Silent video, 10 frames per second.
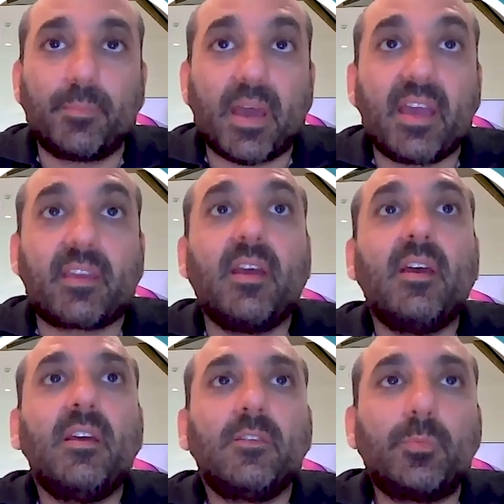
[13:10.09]
bank
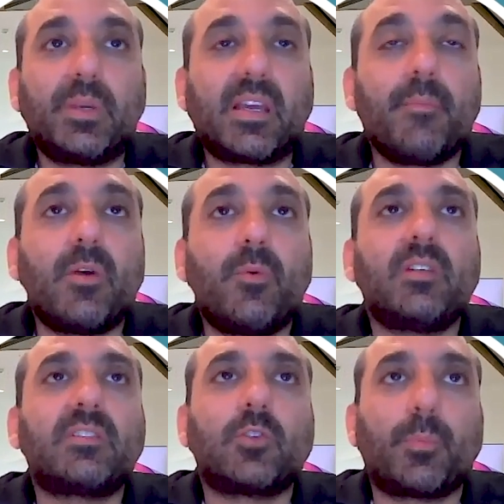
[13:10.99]
to become a
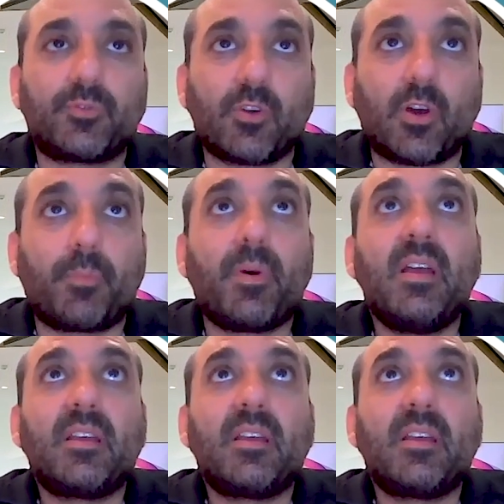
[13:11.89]
one-stop shop.